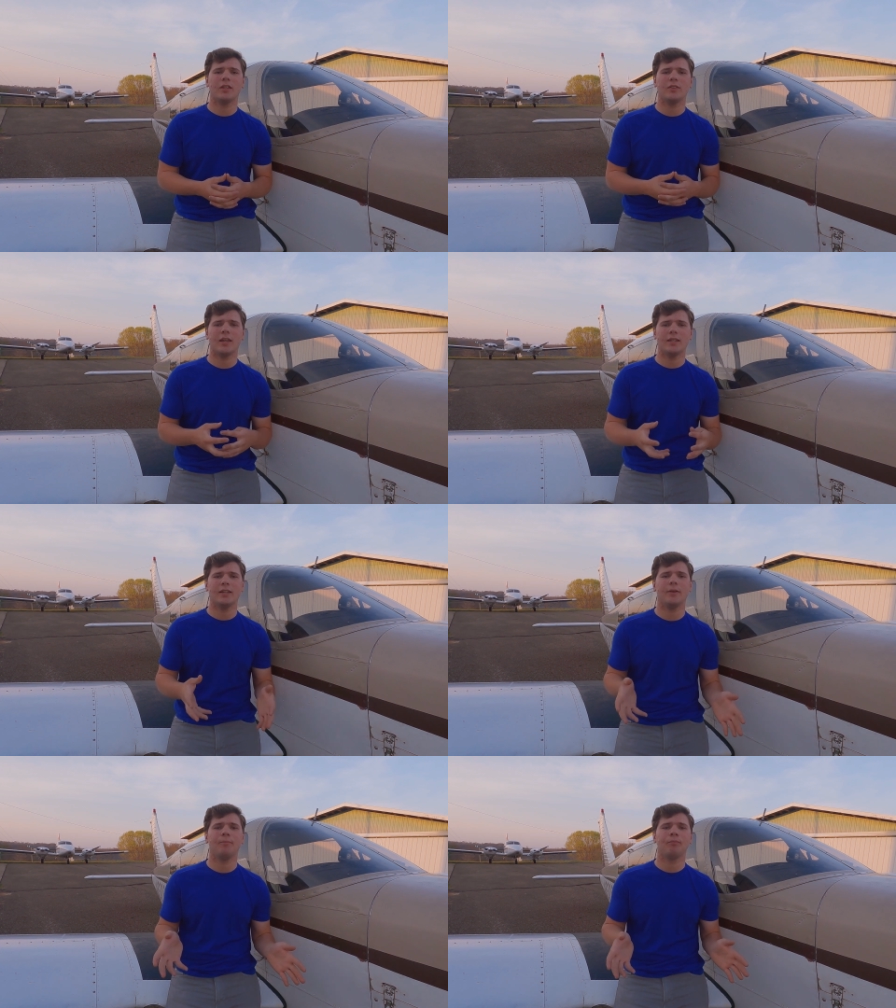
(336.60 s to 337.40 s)
of this AD
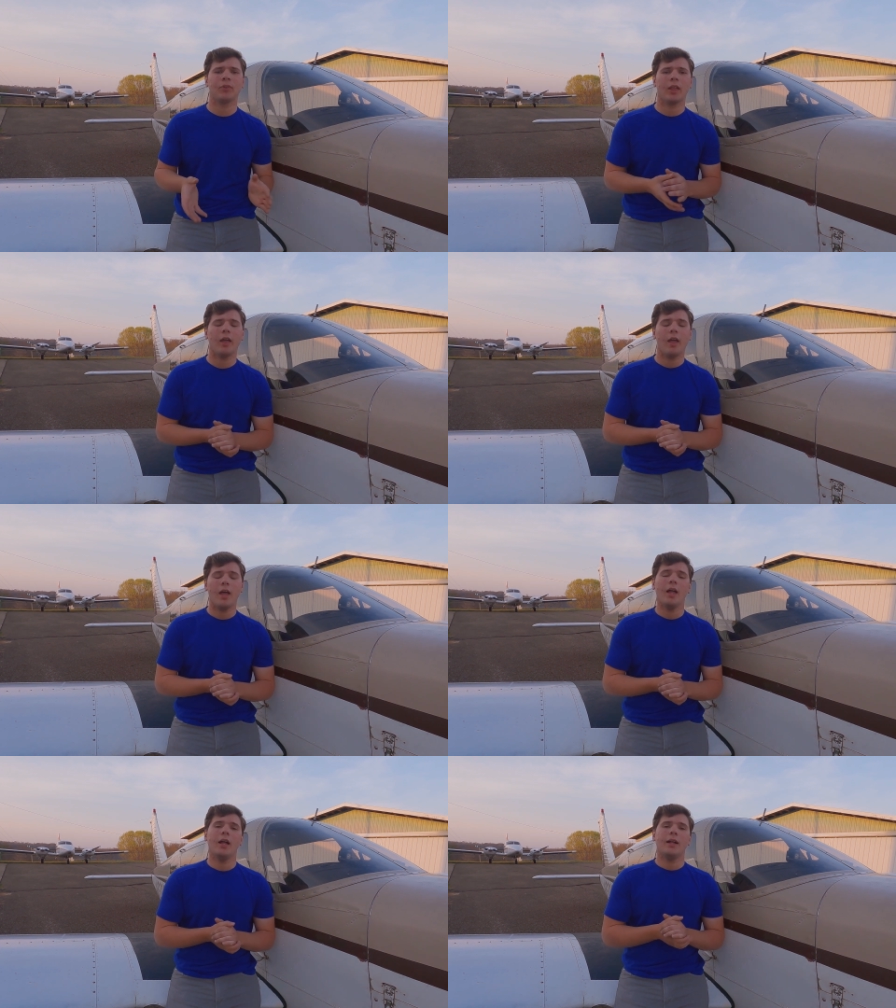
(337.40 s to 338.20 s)

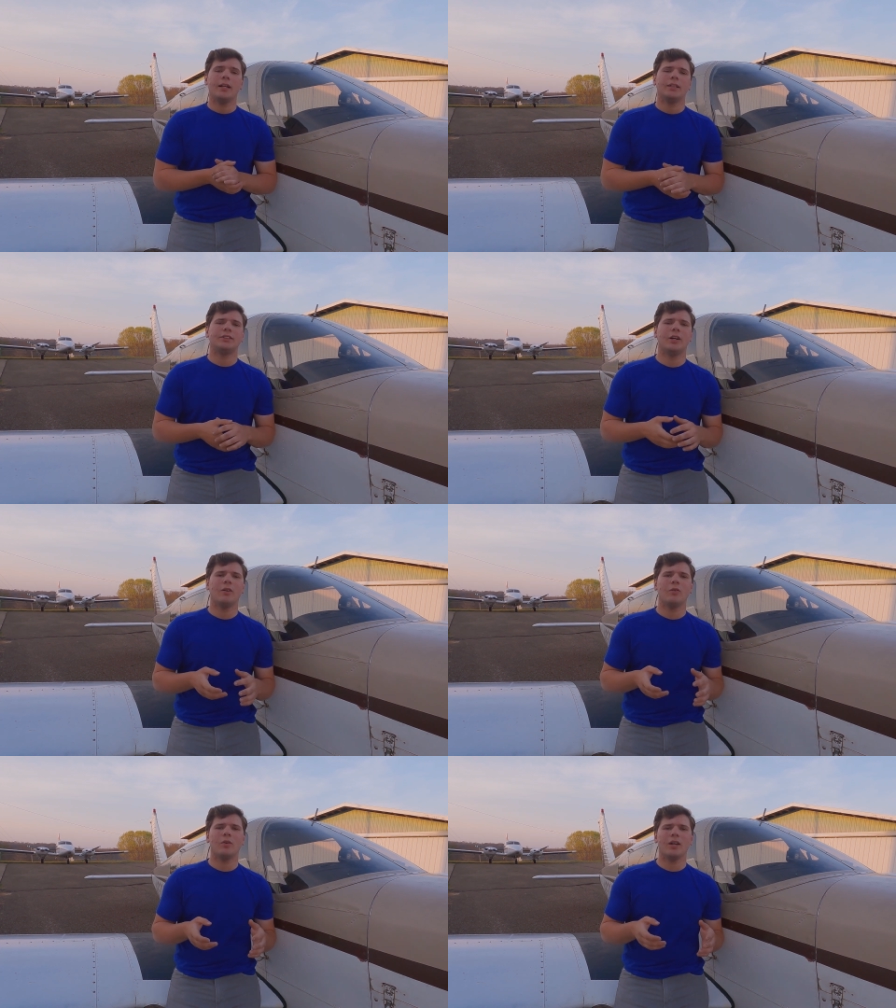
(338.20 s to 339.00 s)

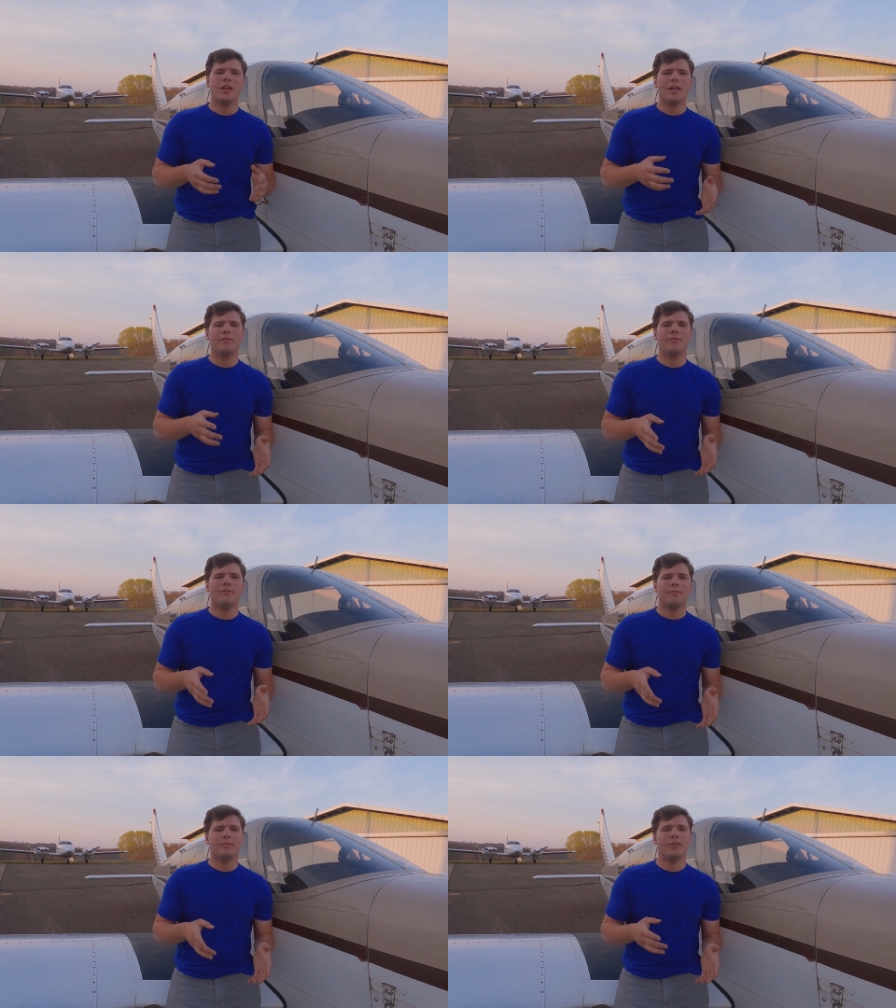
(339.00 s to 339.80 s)
so if